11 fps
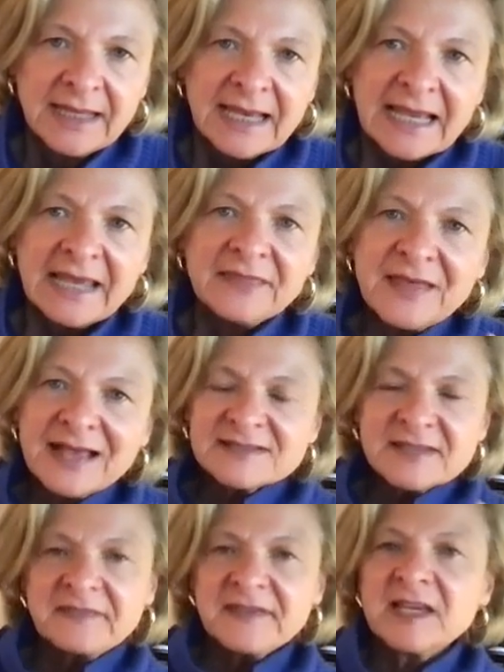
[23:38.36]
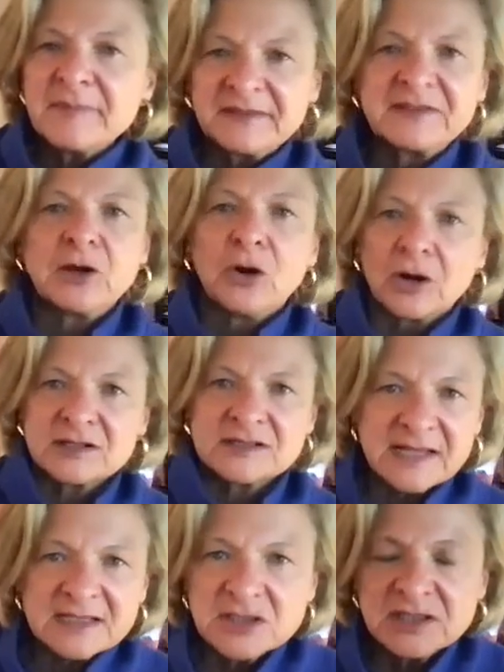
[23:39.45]
And that's the thing about the arts.
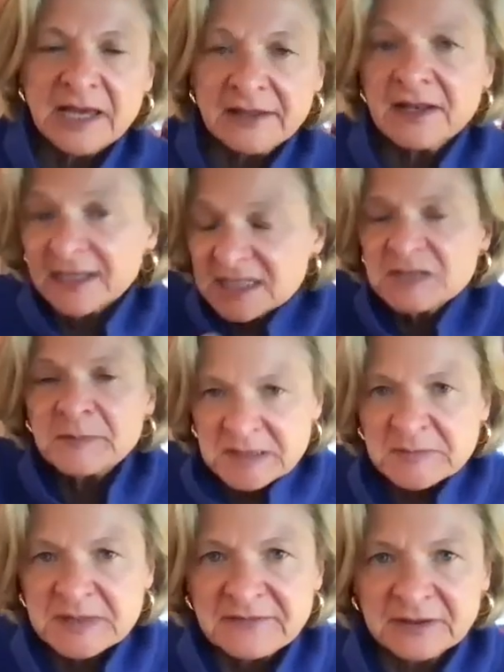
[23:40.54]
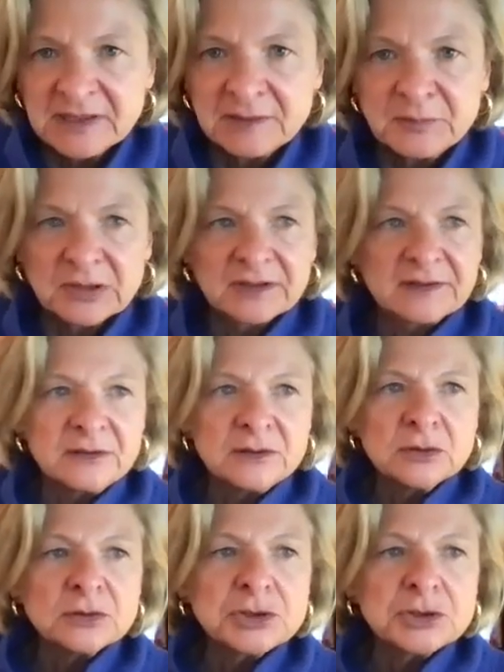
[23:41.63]
And I can speak specifically to book.
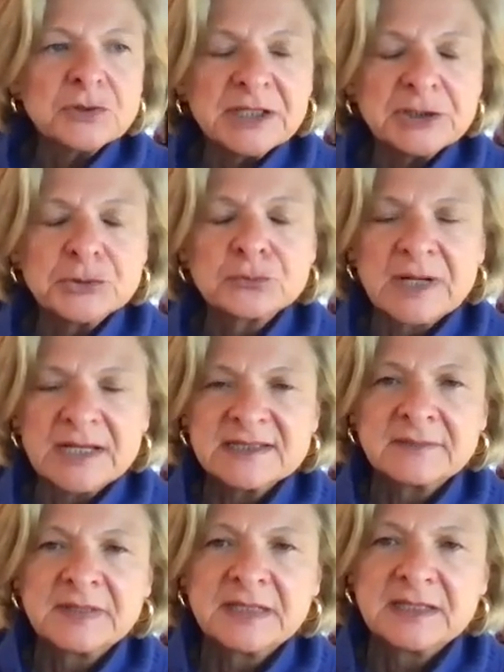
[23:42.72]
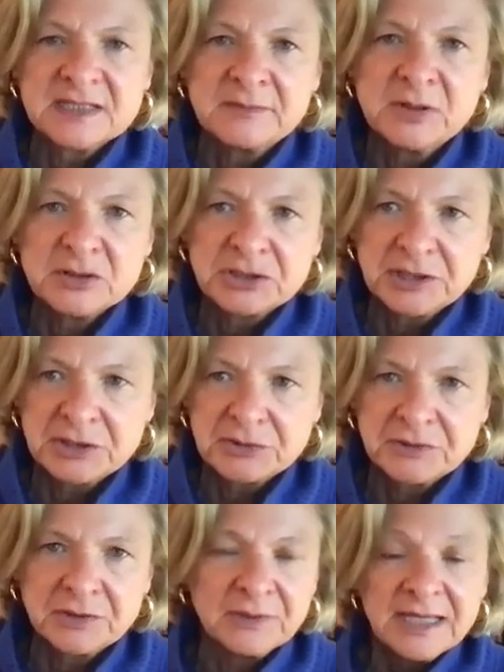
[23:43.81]
You're trying to write something that's emotionally
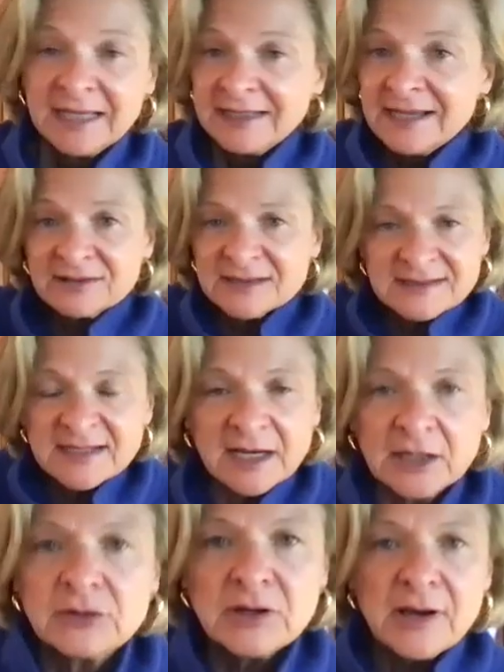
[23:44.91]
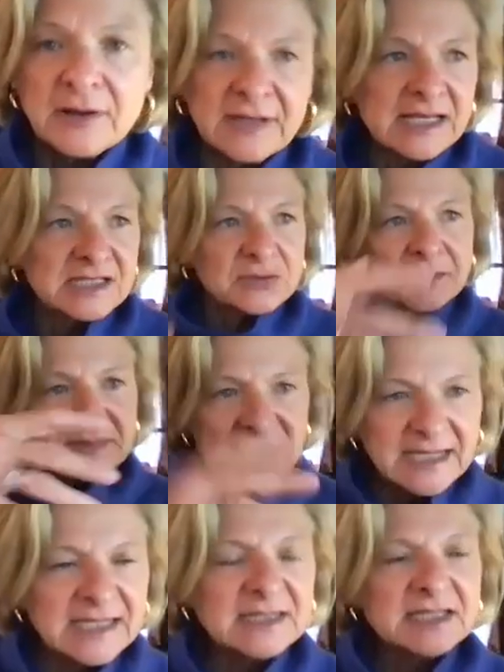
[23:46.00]
true. Now, as I said, I don't know how it ends. So
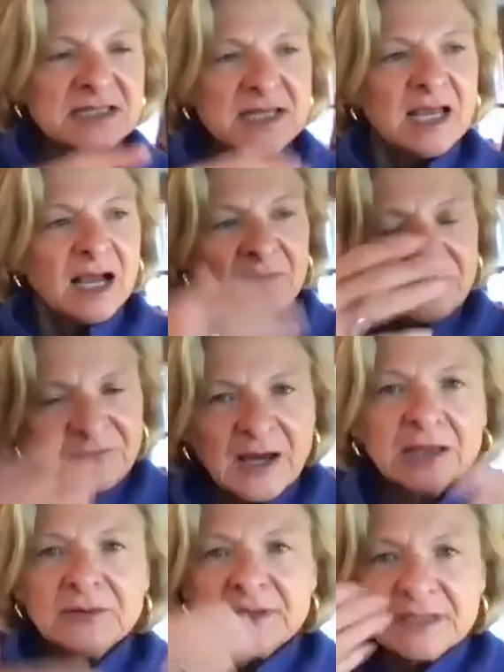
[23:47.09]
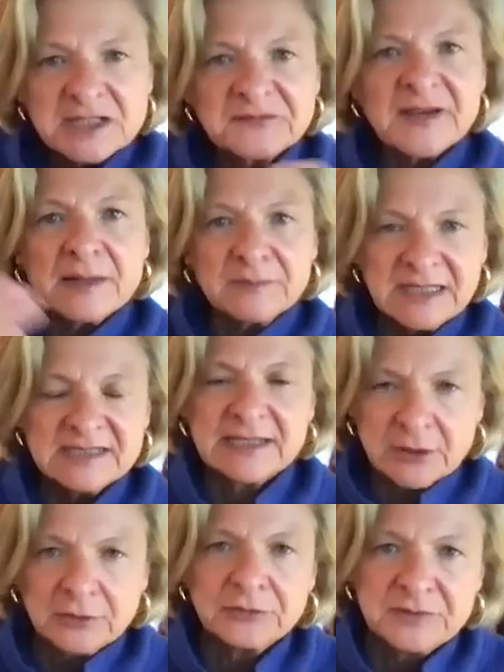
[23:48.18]
I'm following this family as they
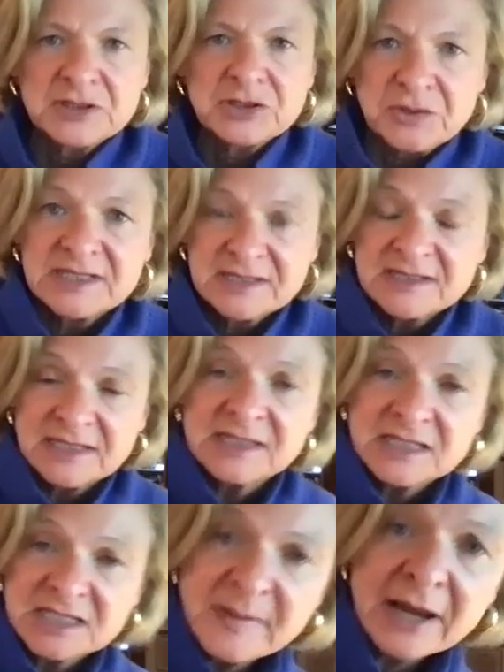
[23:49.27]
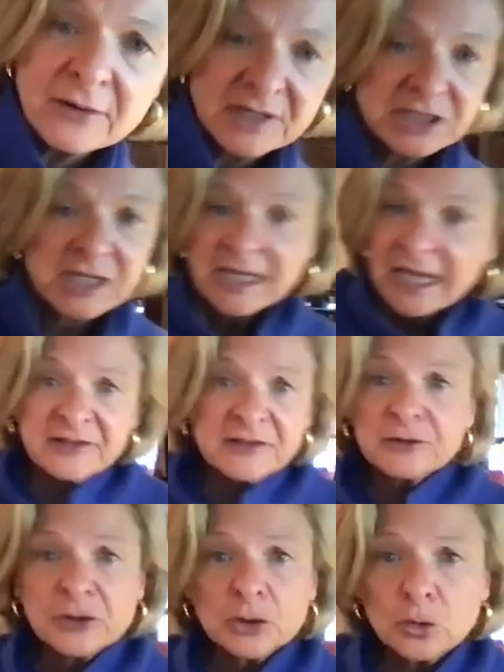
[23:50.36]
go through this crisis in this marriage. And
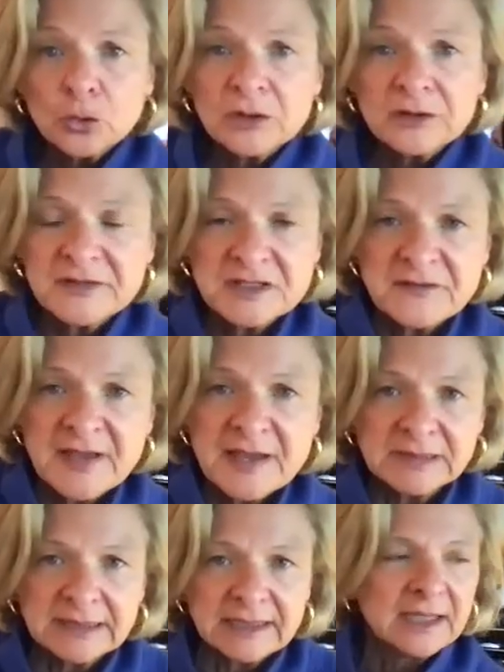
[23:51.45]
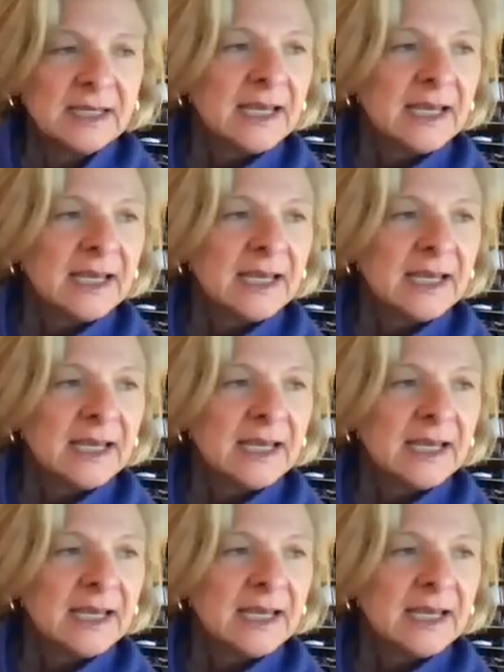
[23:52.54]
they're the core of this family.